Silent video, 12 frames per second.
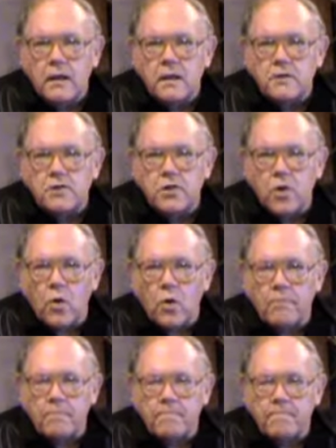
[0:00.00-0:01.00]

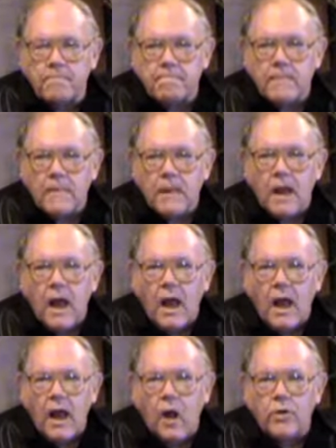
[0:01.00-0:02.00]
So,
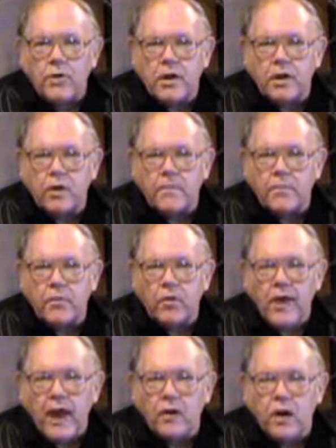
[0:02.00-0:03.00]
how are they going to pull
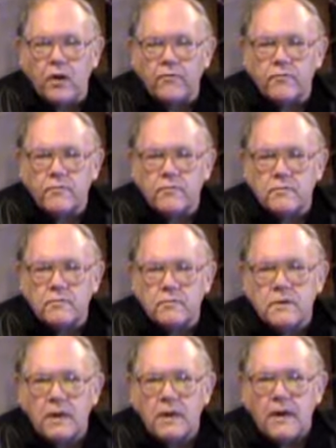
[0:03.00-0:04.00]
that off?
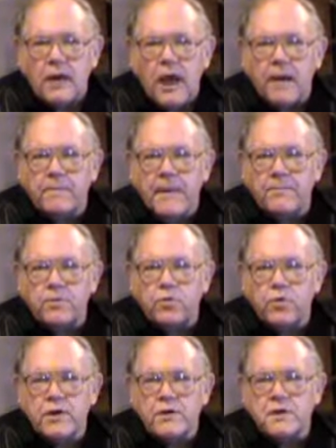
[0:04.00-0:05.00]
And people
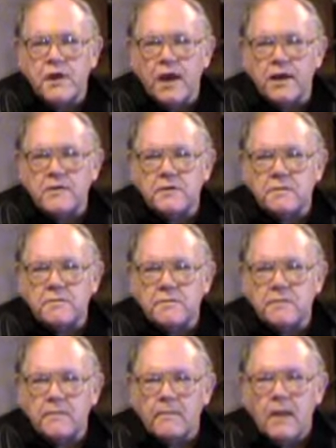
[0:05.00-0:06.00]
criticize,
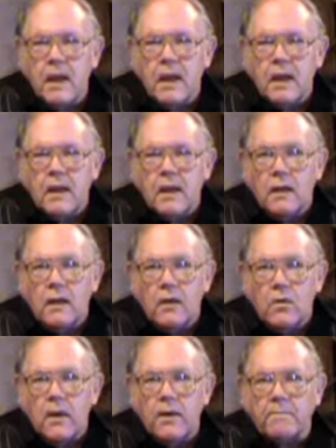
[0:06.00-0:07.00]

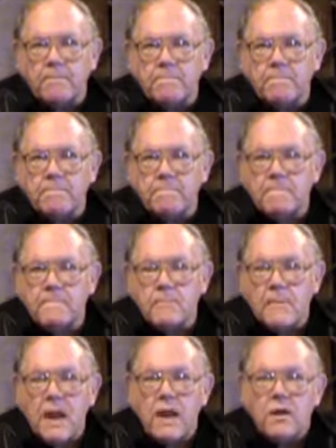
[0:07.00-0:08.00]
well,
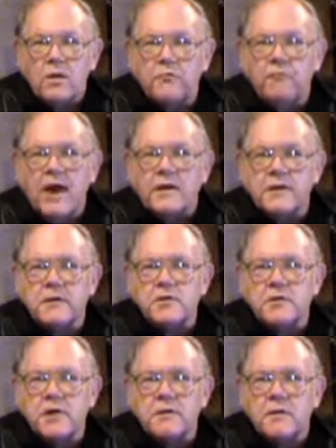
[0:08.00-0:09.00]
the fact
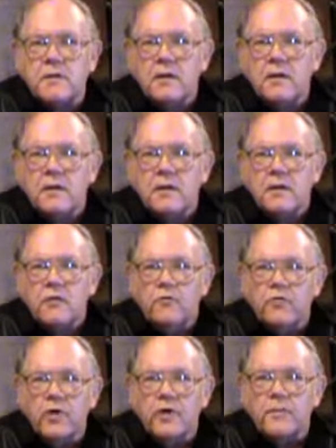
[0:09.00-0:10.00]
is that
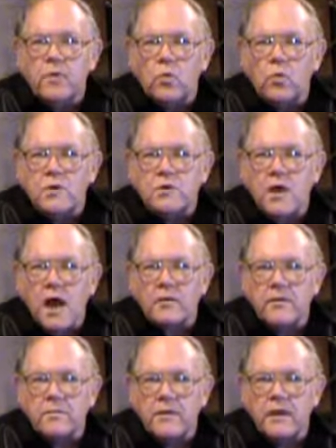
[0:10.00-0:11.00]
Philip was not
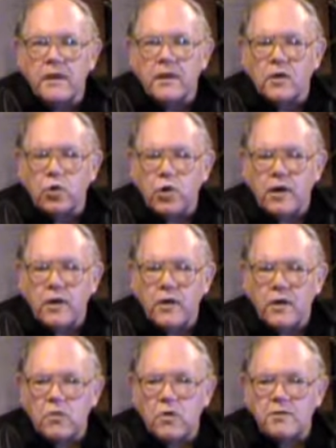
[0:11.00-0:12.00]
being a critic.
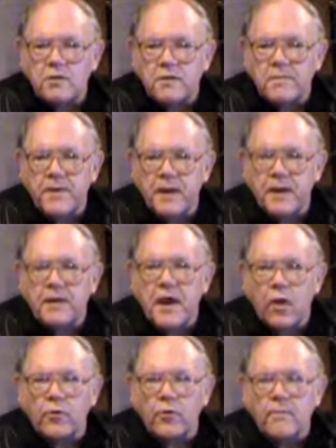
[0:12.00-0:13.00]
He wasn't being a
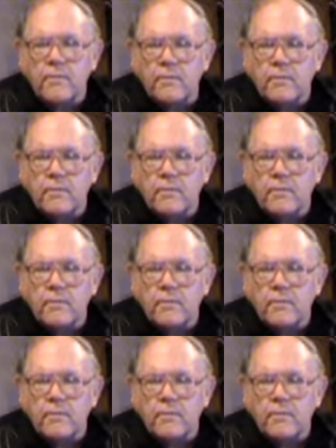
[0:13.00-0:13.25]
doubter.